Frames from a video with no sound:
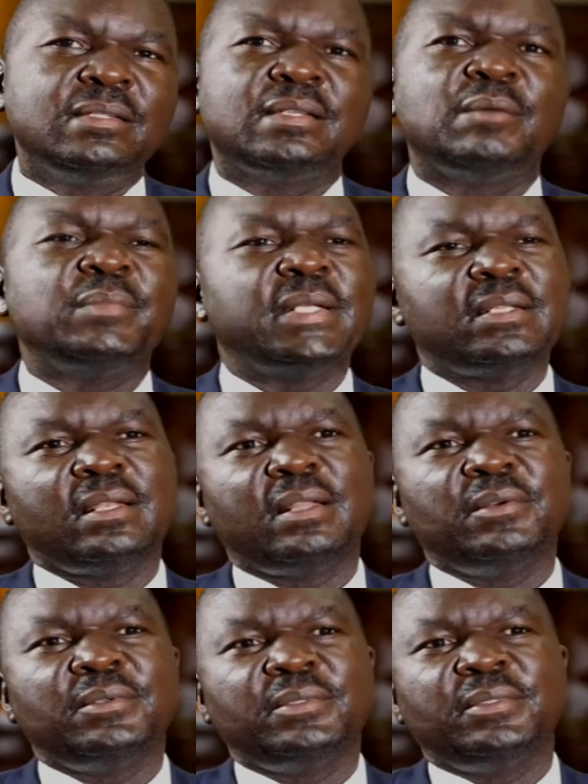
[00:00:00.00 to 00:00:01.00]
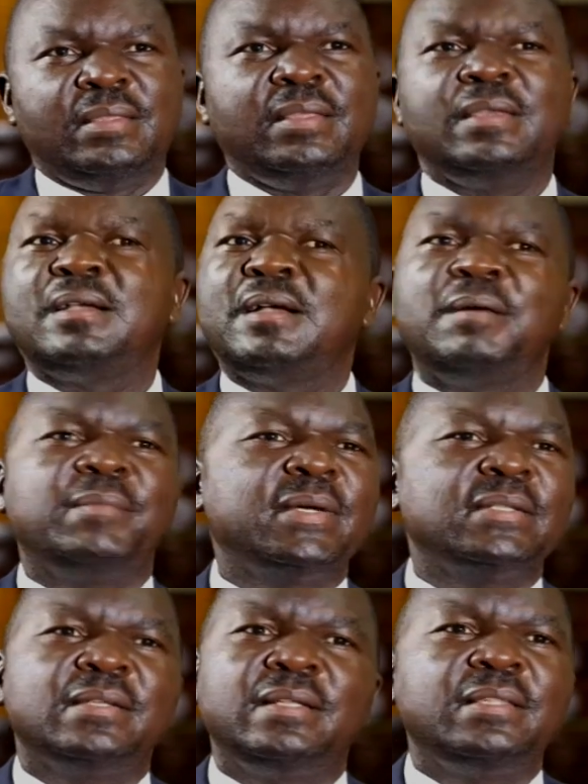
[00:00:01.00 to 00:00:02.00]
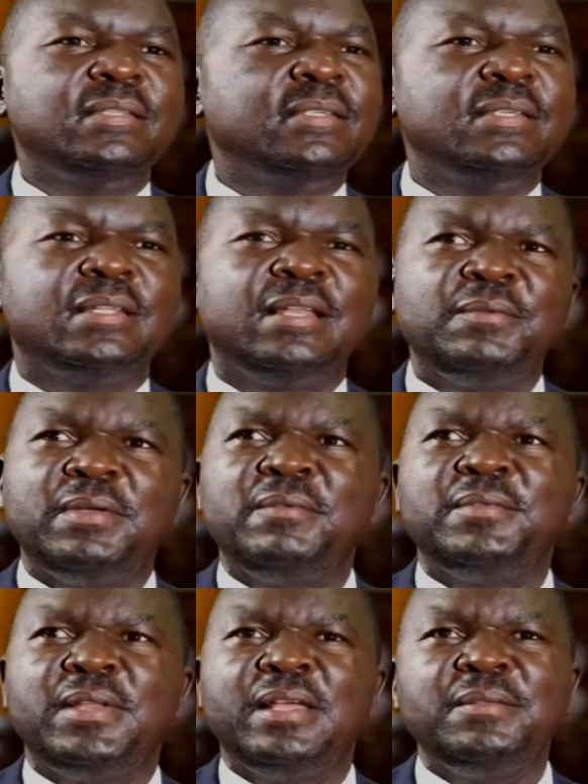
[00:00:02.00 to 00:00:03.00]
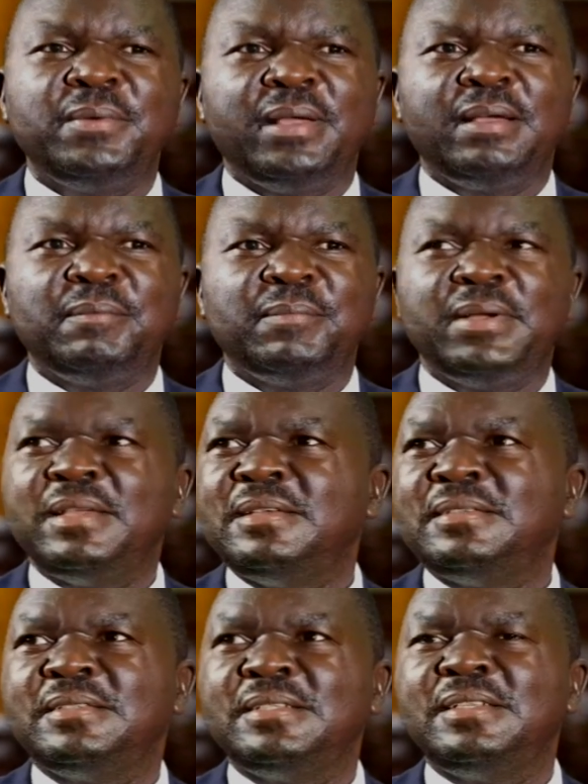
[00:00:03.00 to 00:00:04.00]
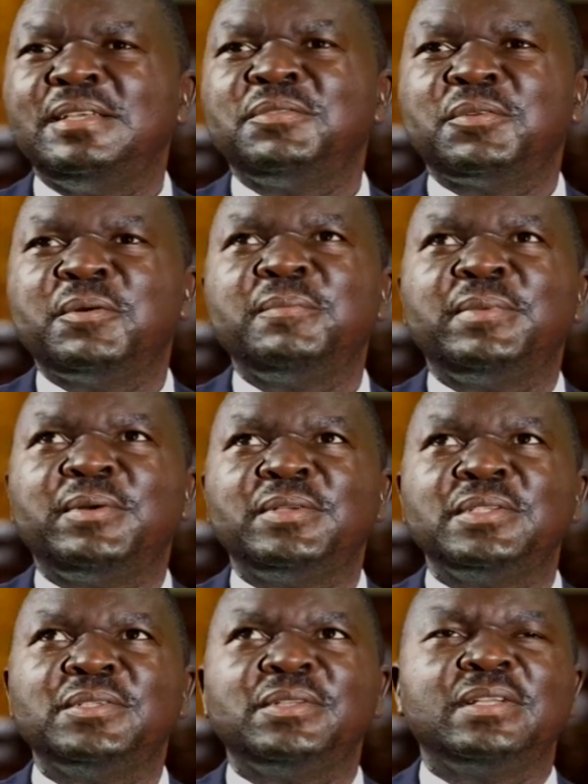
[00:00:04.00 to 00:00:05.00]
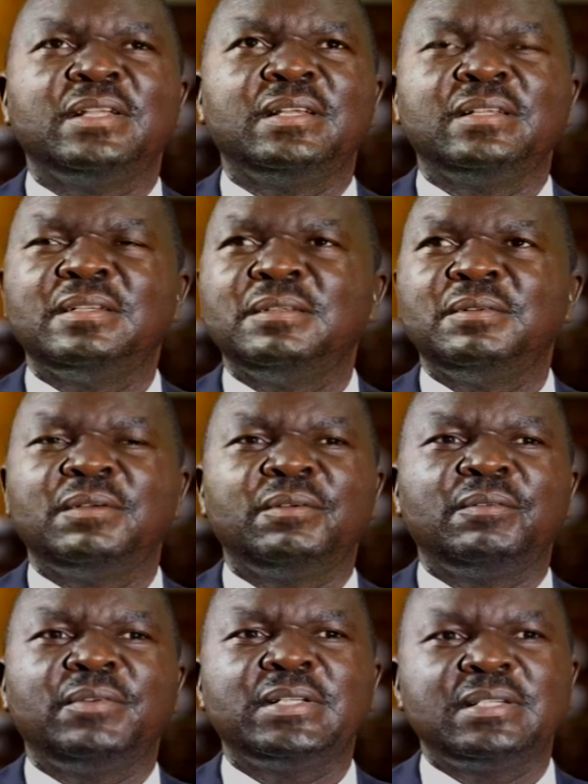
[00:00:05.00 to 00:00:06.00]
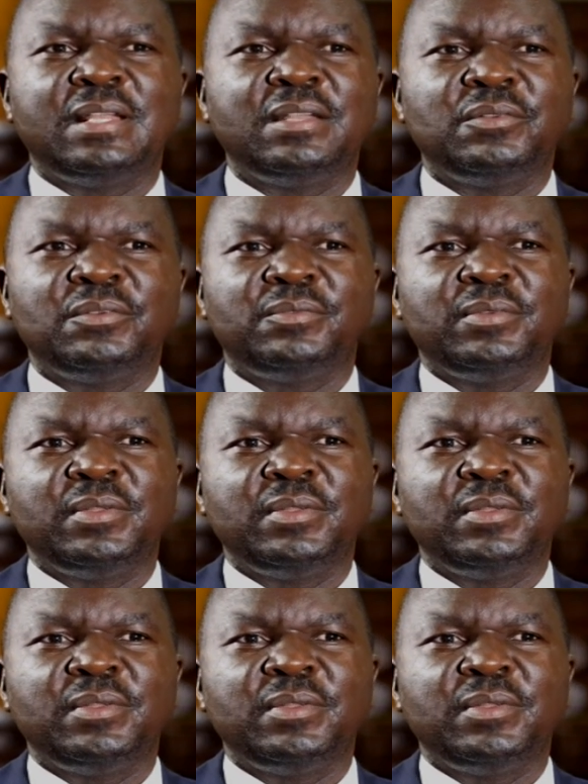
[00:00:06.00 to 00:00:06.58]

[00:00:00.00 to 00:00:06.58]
things are better now. If they come, they sit anywhere. My CDF compound is on vast land,